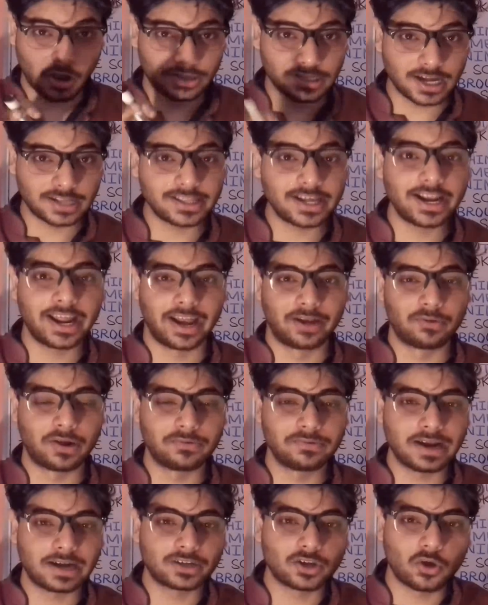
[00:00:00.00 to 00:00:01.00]
On the other hand,
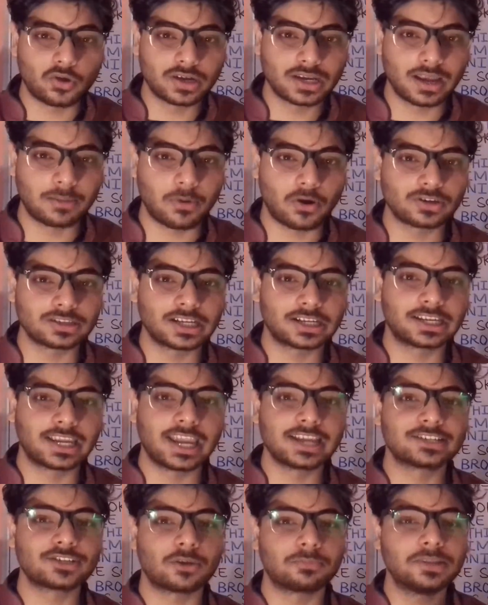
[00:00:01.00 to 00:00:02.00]
when we are talking about the
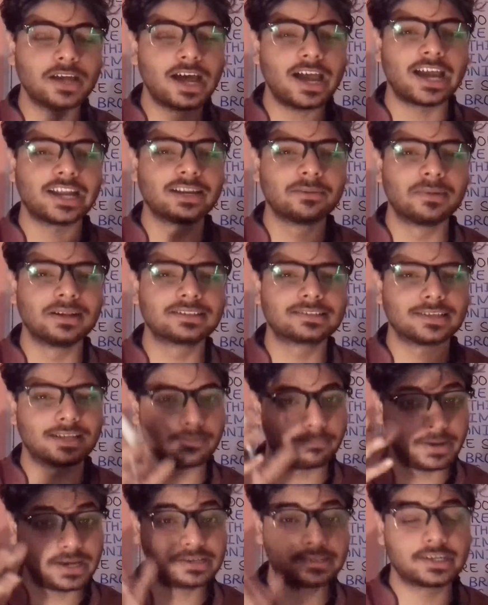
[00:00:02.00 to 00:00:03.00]
case of the animal
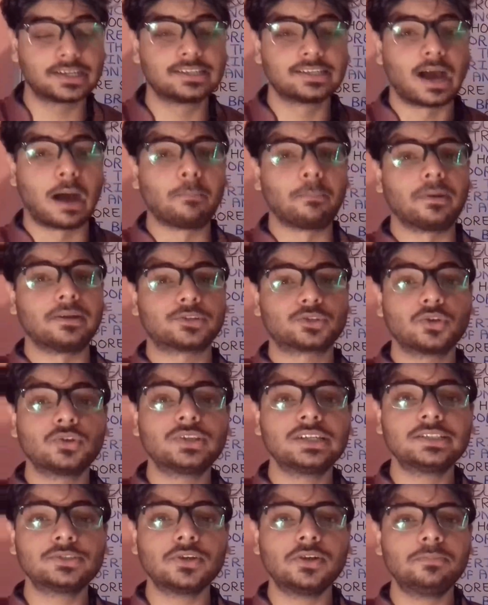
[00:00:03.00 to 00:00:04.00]
cell, best example. So
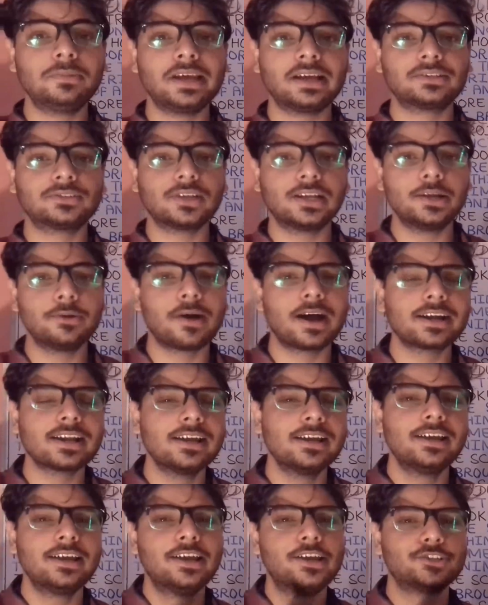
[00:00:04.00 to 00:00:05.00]
these will be actually
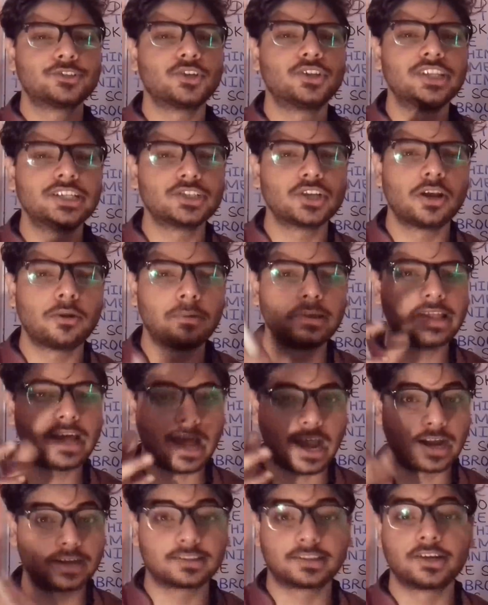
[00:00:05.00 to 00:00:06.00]
what? So these will be the
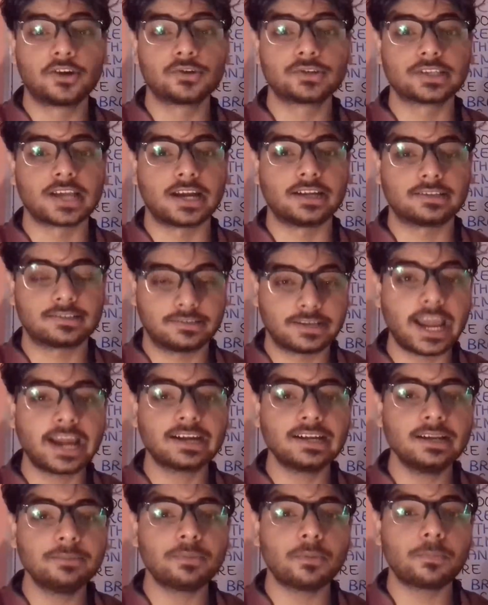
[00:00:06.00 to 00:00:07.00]
arthriocytes.
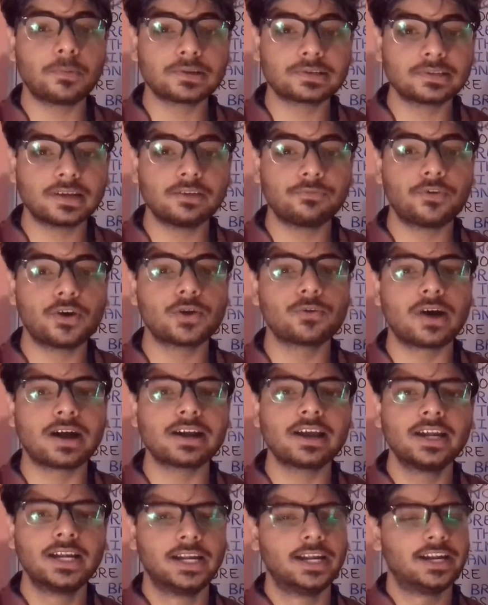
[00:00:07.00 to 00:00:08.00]
Directly proportional for
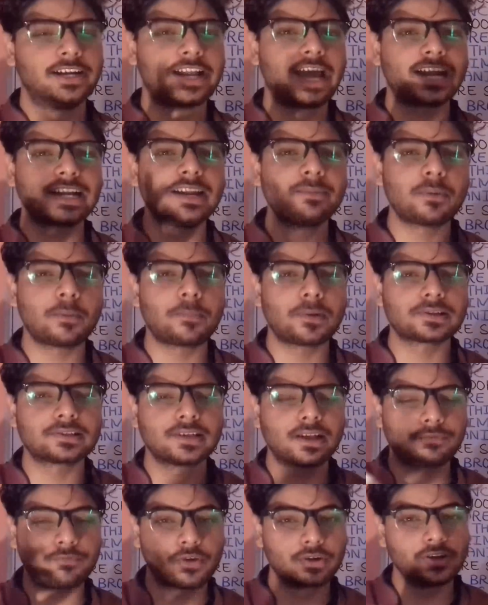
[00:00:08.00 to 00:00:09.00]
what? Directly
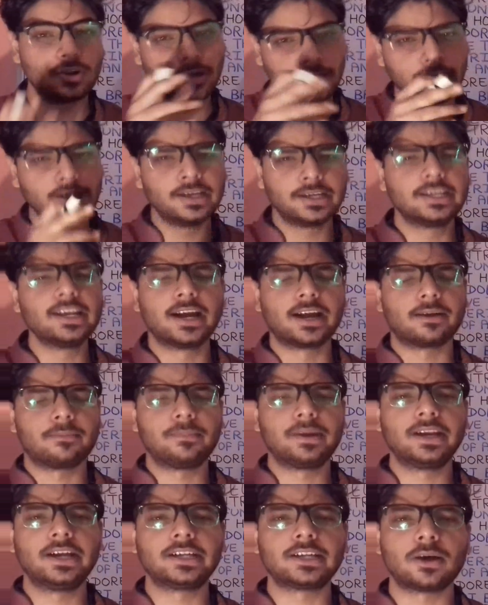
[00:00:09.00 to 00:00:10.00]
proportional for your here
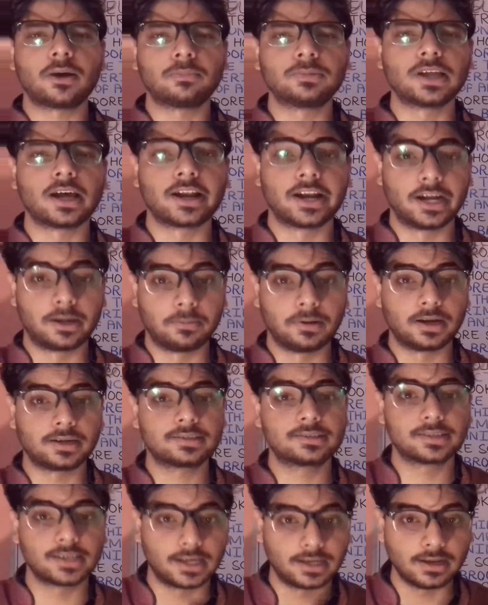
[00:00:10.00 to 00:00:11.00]
minute of the red
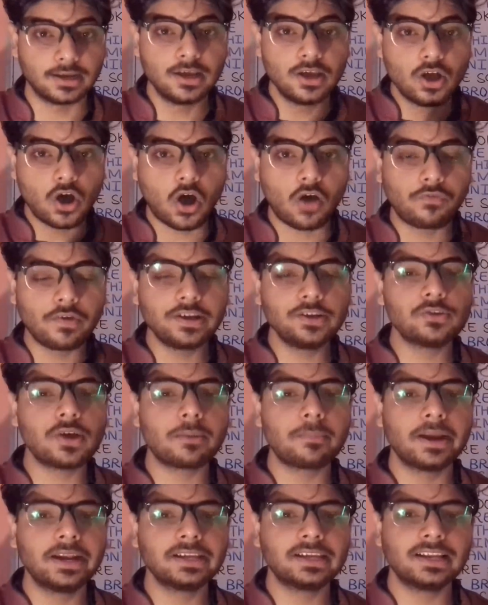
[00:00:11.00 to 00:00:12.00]
blood cell. Often you
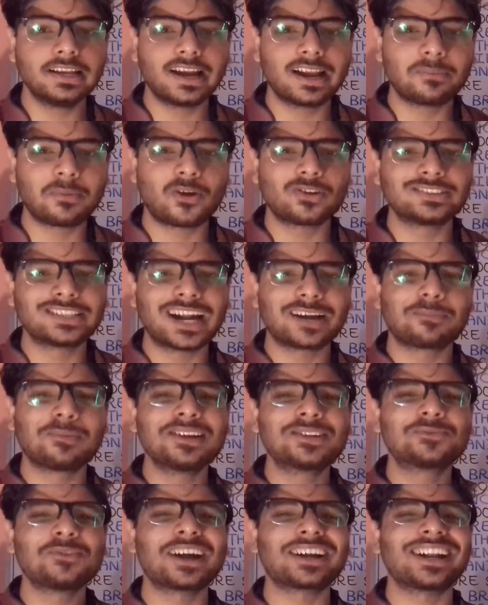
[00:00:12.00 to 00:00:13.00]
are very clear about that.
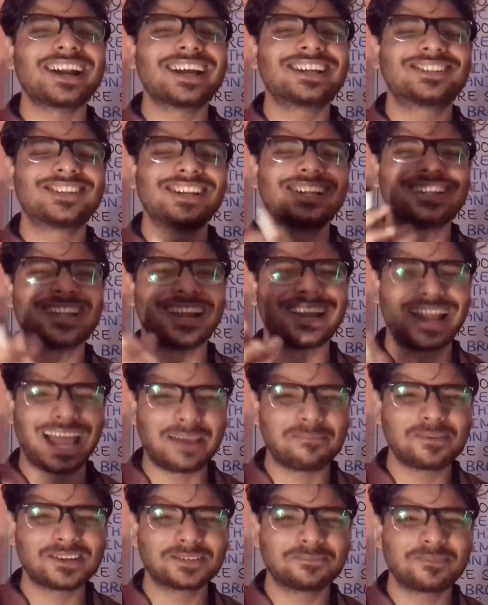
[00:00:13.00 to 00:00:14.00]
Means what are actually the
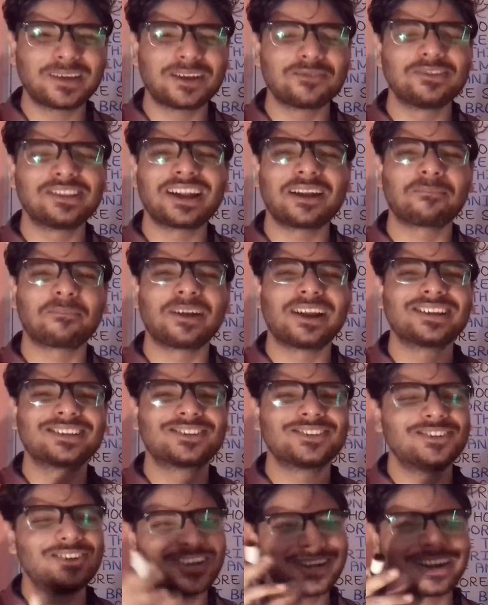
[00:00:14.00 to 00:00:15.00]
lifespan with reference
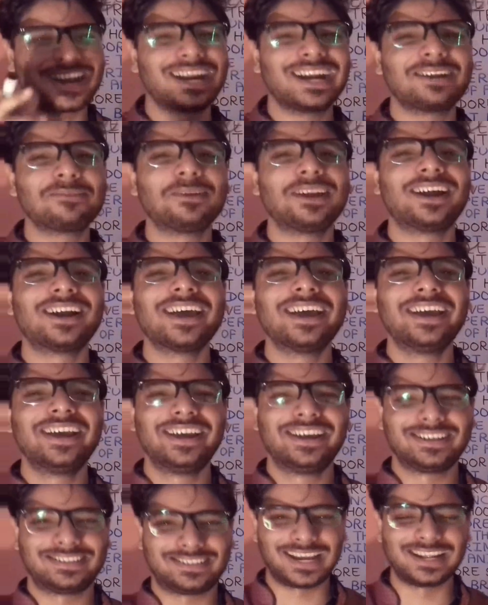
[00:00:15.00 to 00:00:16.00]
to your red blood
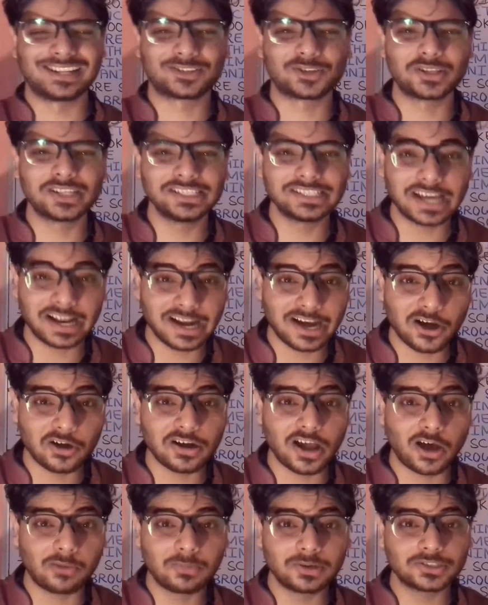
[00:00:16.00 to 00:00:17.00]
cell. So these are
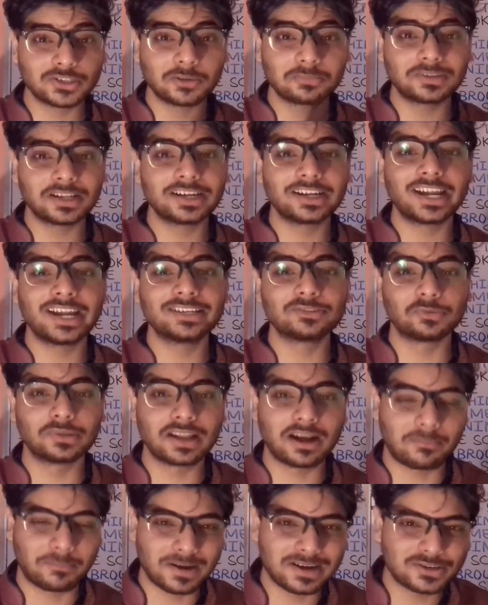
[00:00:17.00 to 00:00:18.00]
around how much of the days with
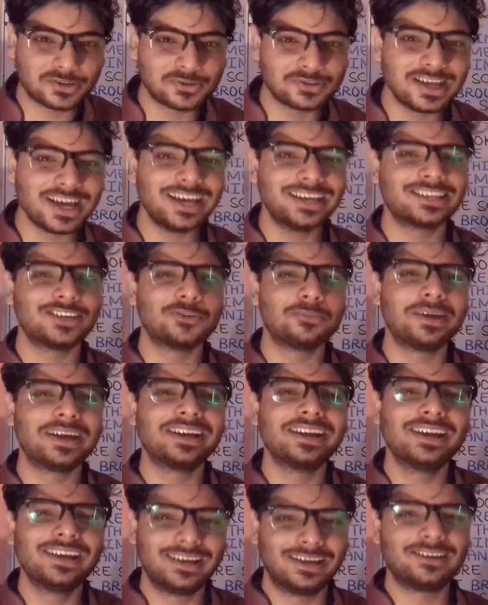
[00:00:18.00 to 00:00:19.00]
reference to the
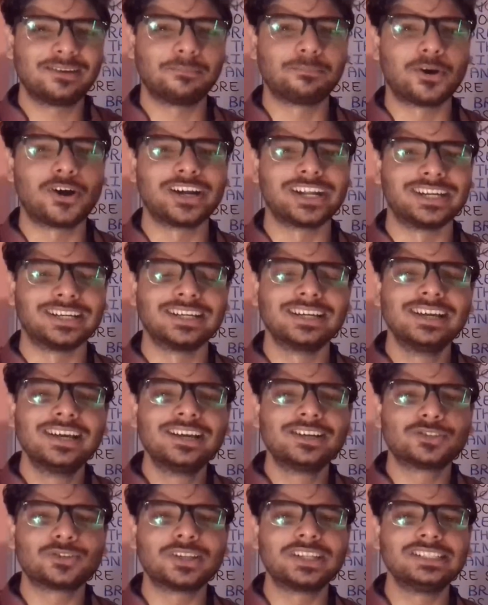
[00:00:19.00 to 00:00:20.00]
human body.
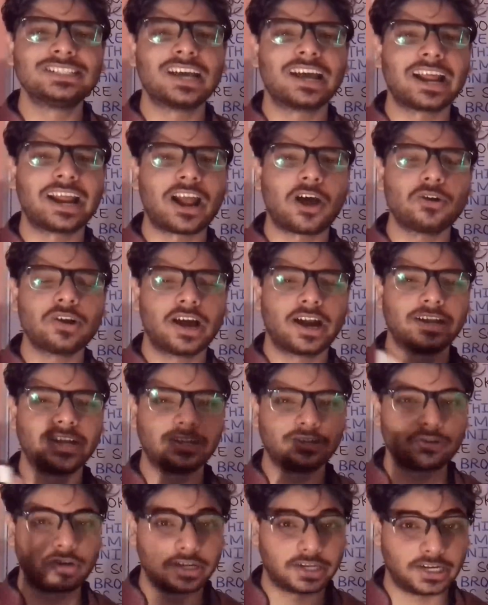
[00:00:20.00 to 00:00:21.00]
So these are around
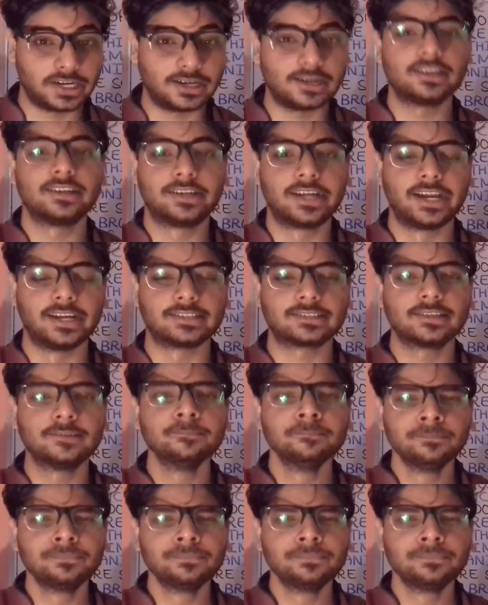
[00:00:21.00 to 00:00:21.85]
120 days.